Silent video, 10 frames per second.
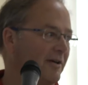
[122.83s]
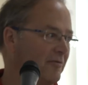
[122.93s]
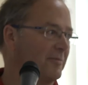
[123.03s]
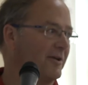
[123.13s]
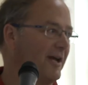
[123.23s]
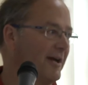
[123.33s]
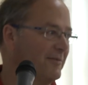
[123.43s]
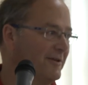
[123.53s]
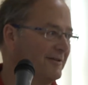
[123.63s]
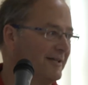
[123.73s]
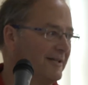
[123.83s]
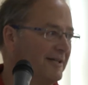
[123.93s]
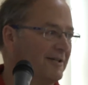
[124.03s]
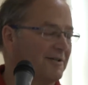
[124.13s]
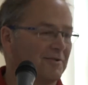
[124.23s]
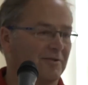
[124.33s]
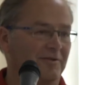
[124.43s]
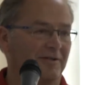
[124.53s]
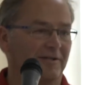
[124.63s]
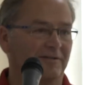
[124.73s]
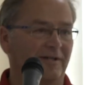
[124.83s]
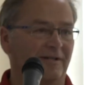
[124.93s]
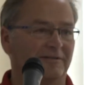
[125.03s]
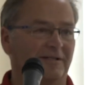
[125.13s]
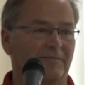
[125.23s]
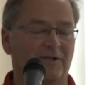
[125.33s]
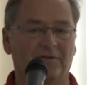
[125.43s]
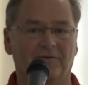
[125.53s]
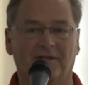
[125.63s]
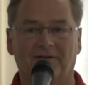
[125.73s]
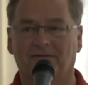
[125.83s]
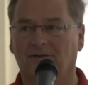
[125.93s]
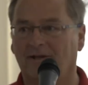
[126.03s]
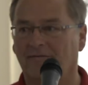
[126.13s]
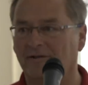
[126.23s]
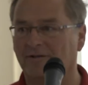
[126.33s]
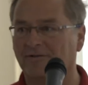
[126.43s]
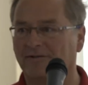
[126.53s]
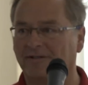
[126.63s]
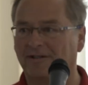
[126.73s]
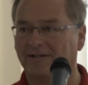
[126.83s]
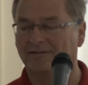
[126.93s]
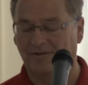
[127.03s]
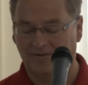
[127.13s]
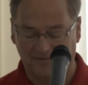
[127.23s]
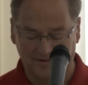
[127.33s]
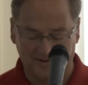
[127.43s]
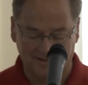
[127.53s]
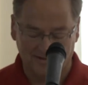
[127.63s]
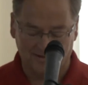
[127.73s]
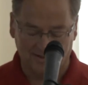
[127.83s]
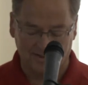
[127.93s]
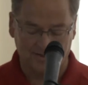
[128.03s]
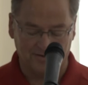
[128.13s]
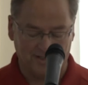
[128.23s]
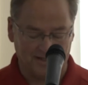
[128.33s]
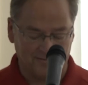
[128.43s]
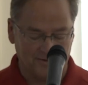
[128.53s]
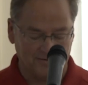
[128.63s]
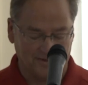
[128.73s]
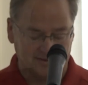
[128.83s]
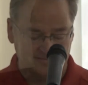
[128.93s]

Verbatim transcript: everybody happy. So uh, I've been doing that for eleven years, and uh, hopefully they continue to have me do that.